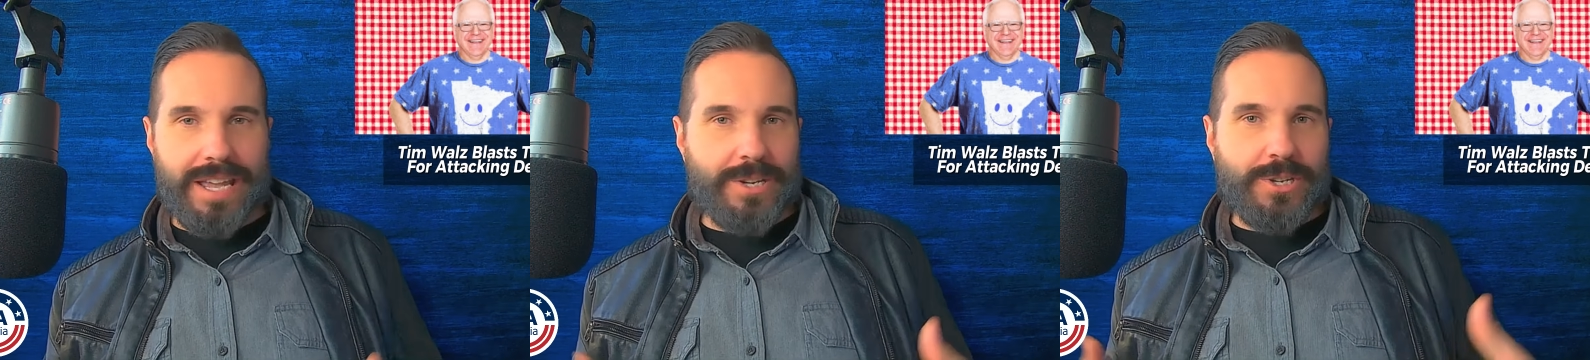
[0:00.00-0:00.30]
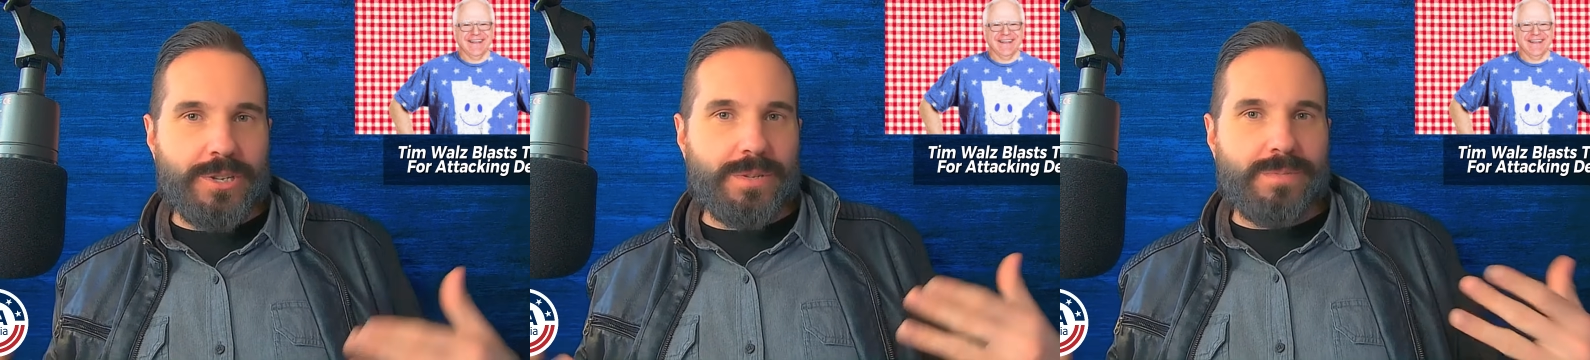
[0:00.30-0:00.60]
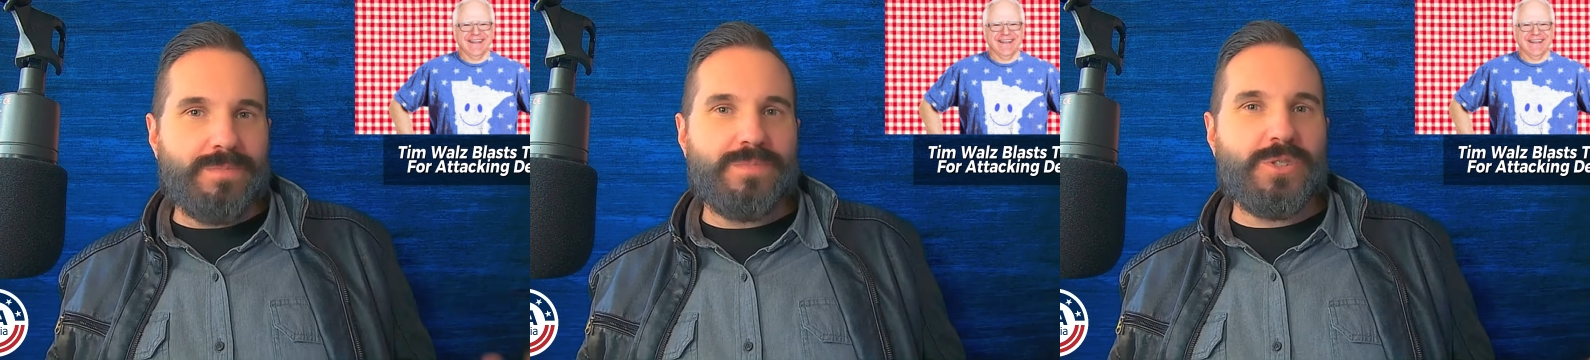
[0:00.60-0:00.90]
Speaker 1: it's just
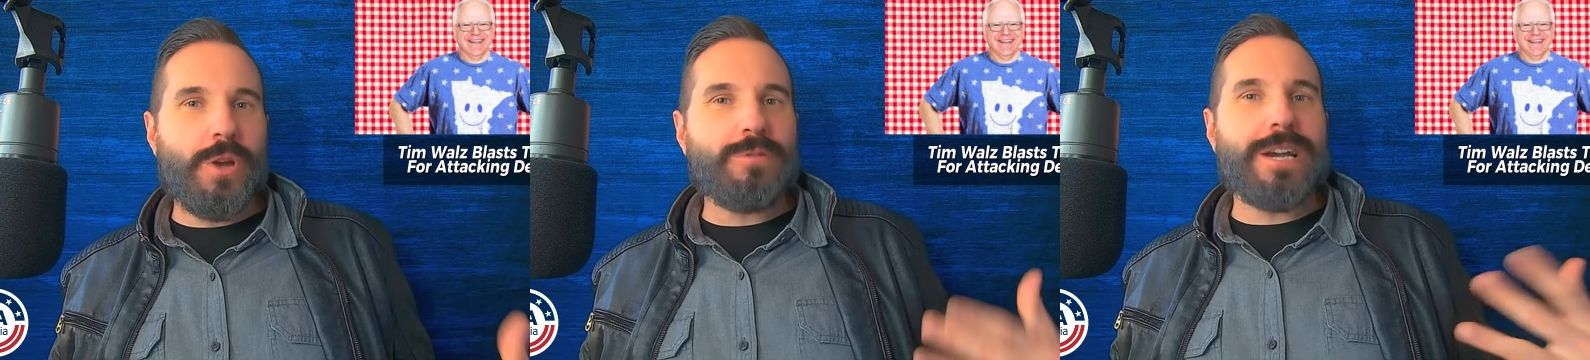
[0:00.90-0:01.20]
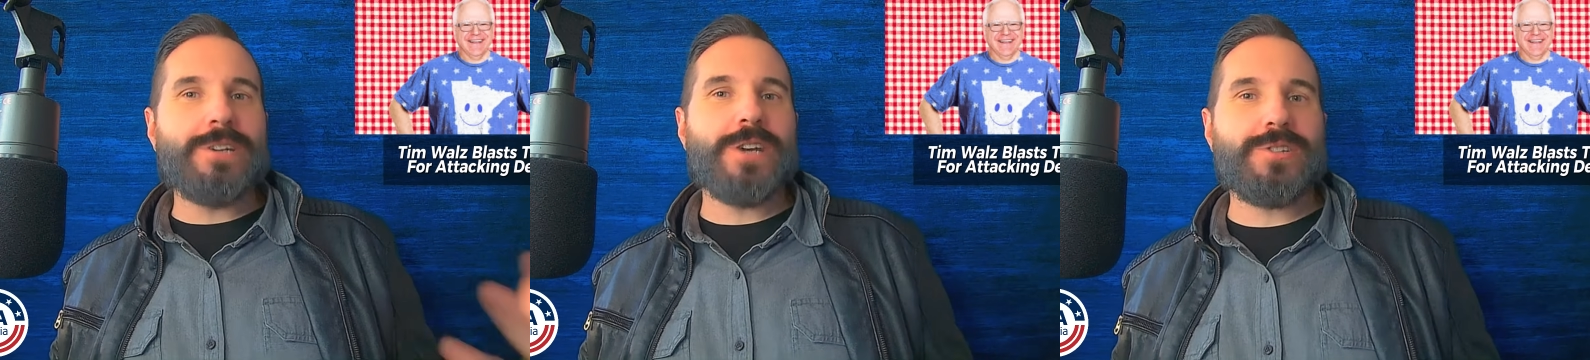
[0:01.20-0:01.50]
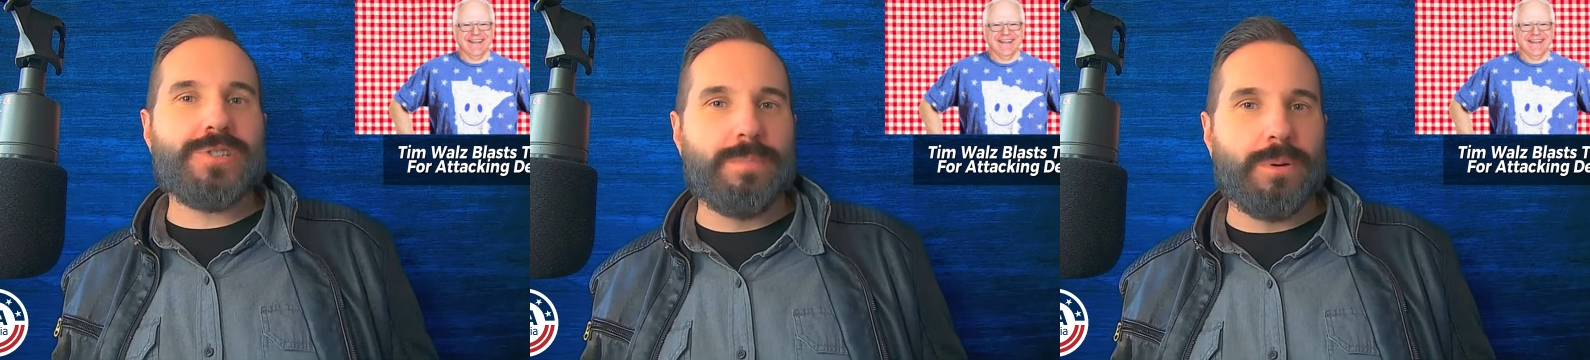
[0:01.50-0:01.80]
so
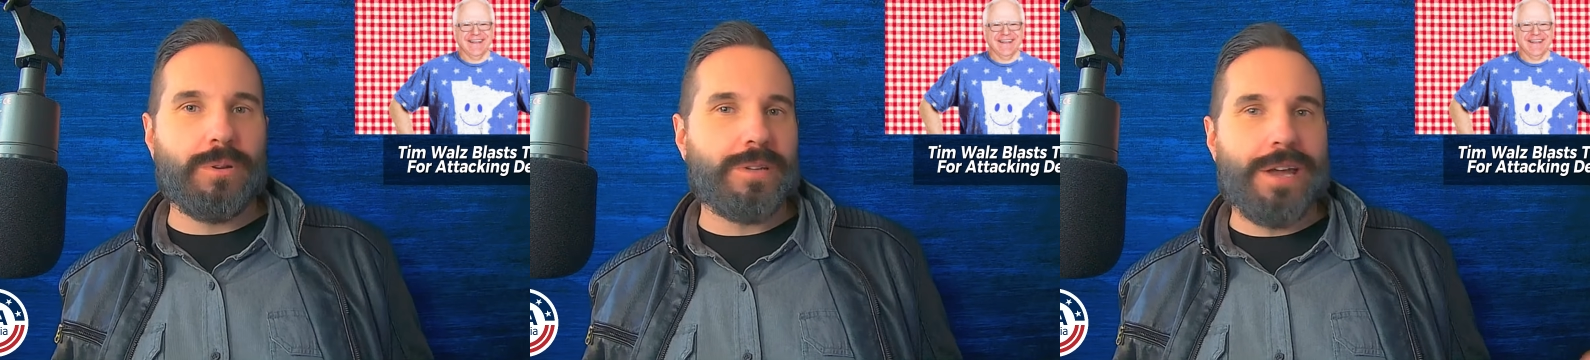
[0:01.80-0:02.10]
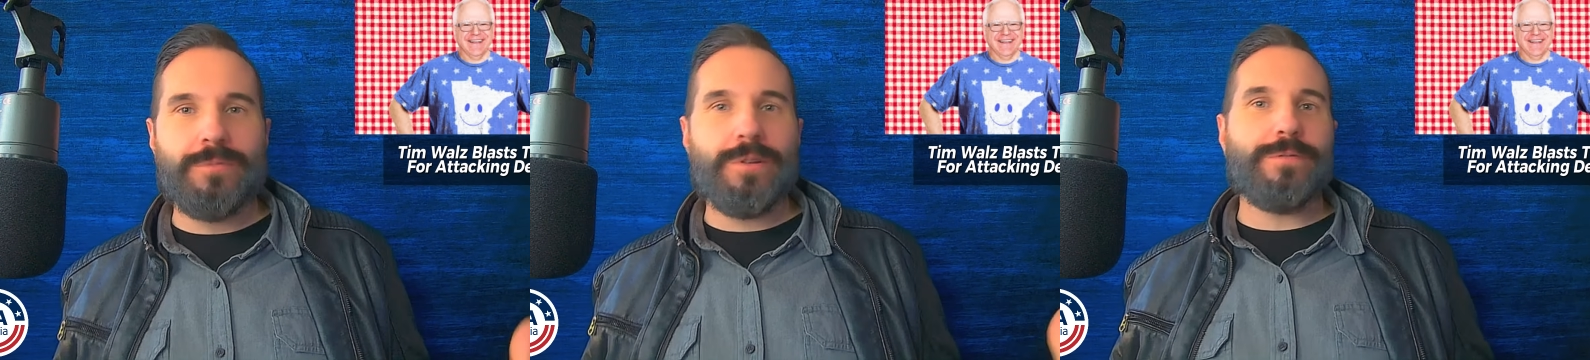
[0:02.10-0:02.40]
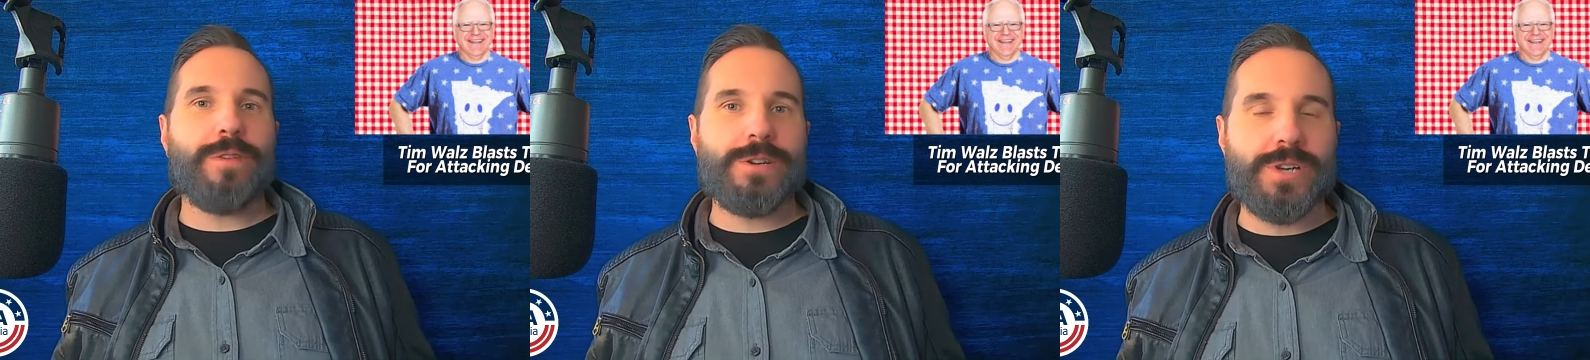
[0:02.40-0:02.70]
digestible and
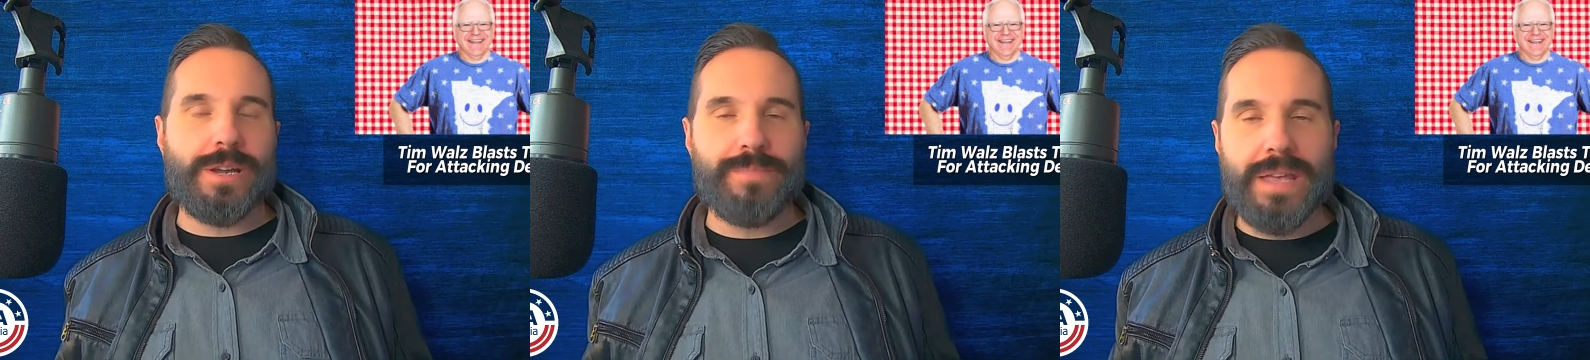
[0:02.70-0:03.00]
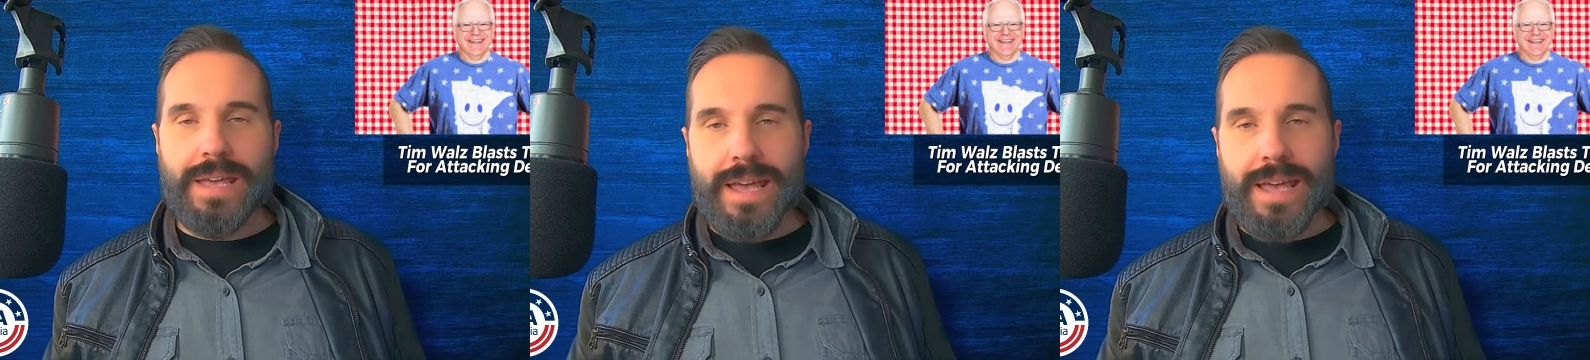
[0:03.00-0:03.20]
refreshing.